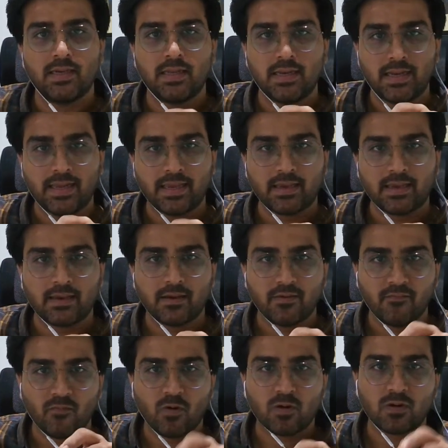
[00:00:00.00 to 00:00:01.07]
like
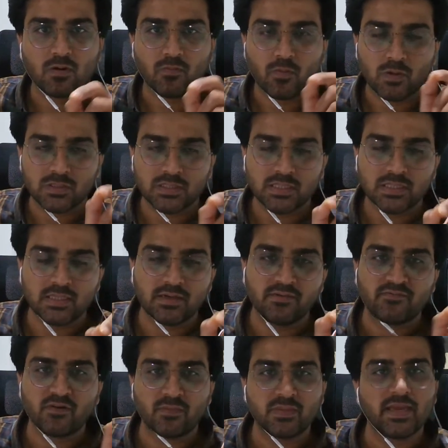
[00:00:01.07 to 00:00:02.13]
what was the done
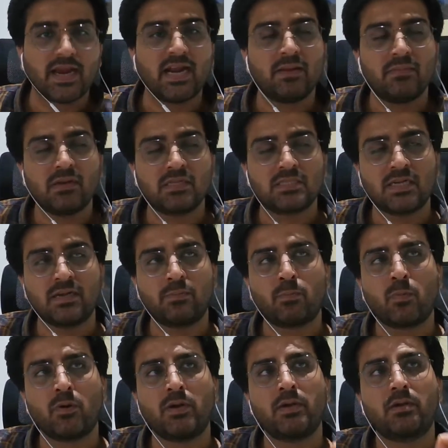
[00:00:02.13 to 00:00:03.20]
from the admin
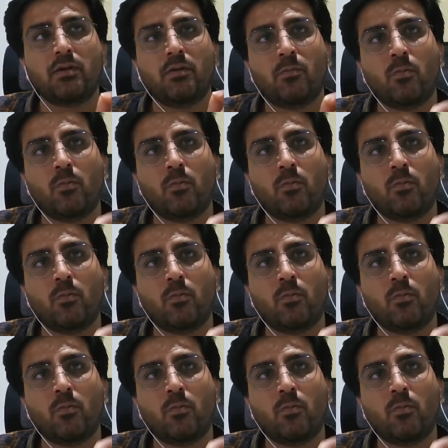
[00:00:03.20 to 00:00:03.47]
standpoint,